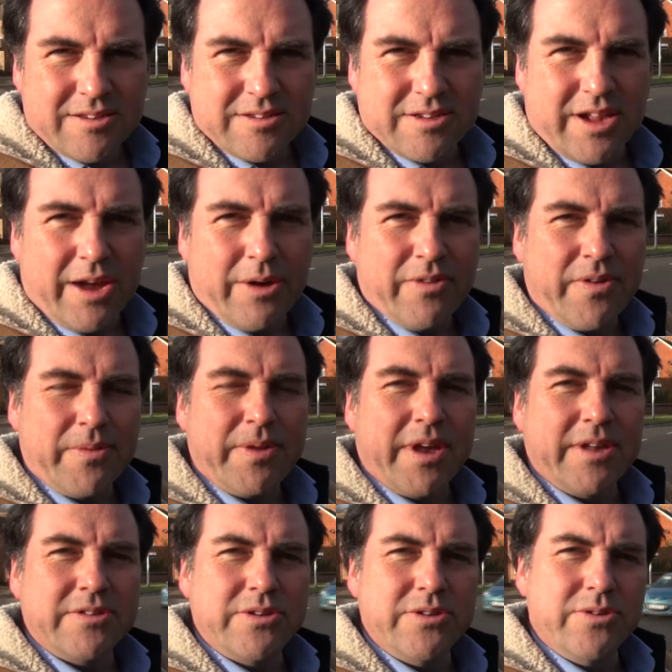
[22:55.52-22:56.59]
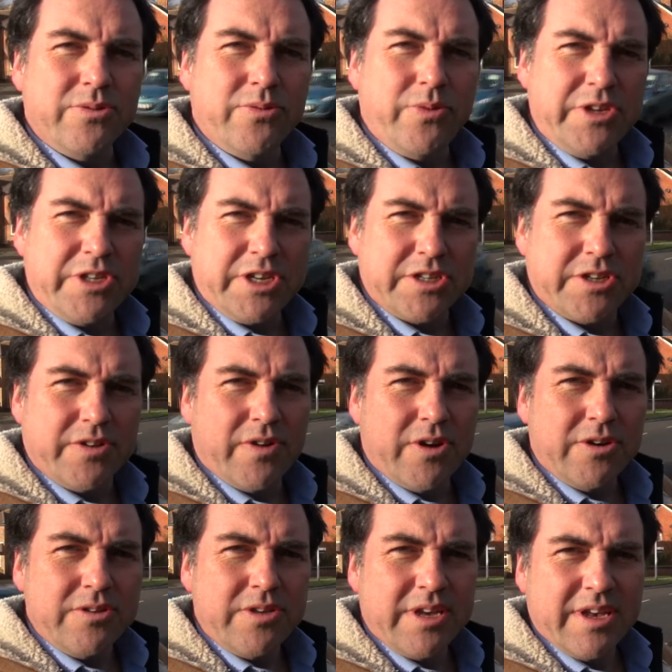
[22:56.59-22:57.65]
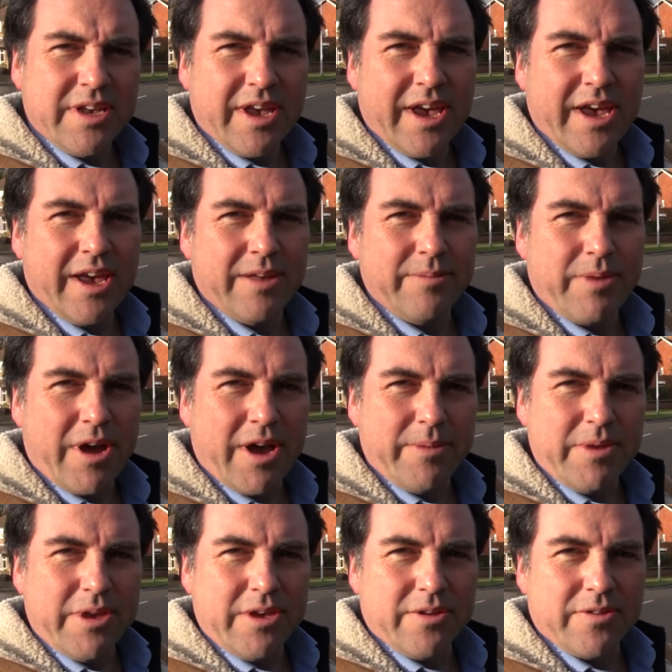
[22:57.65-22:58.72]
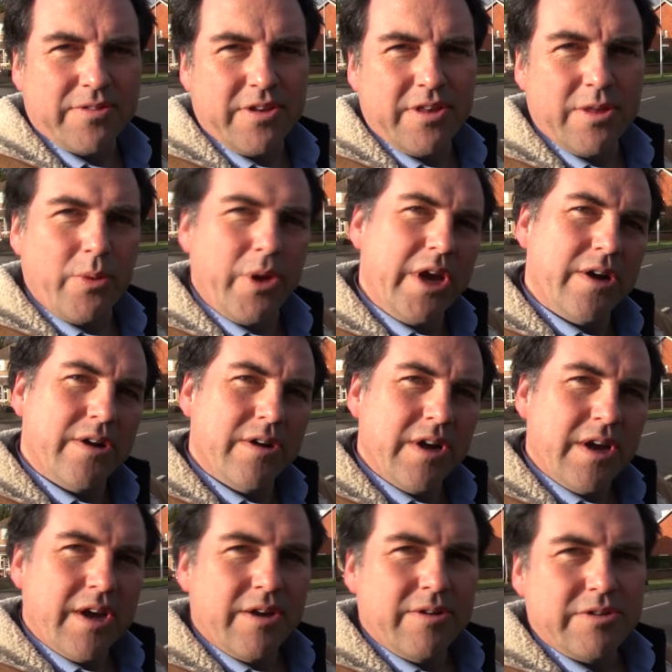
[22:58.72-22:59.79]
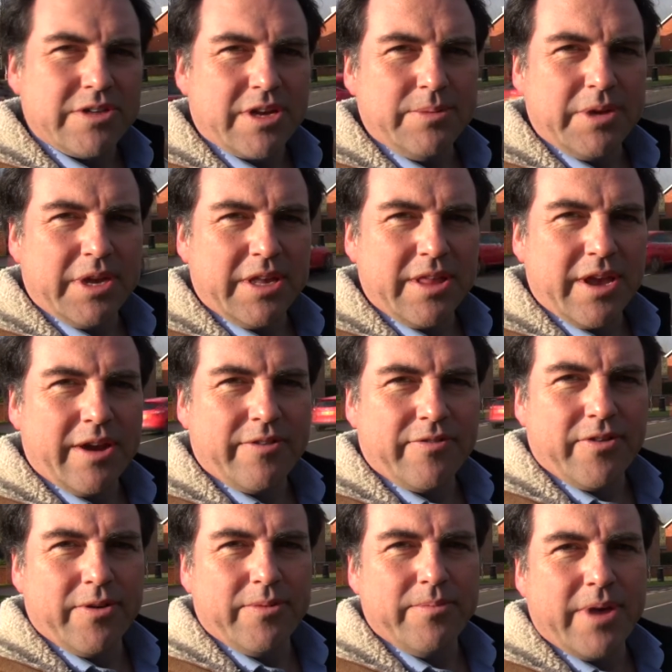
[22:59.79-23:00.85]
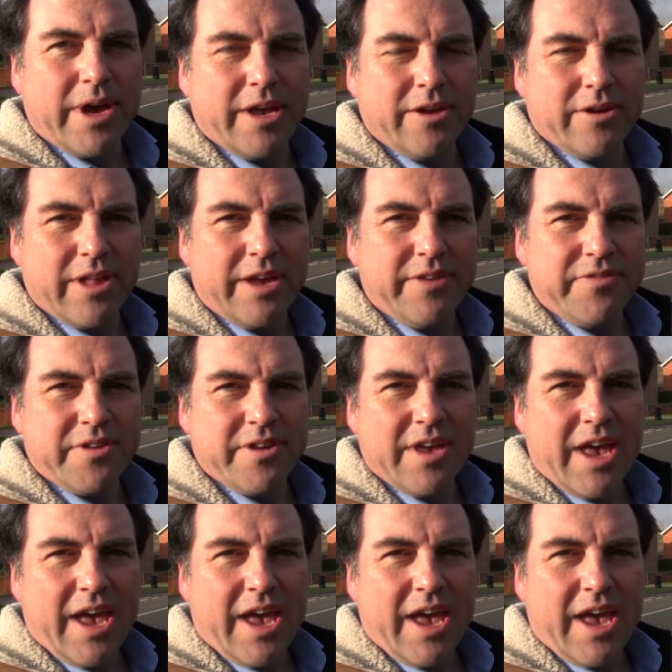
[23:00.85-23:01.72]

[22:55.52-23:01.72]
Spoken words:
So now I've come down to Winchester Road, and behind me you'll see the Weir, which is coming in there from your left,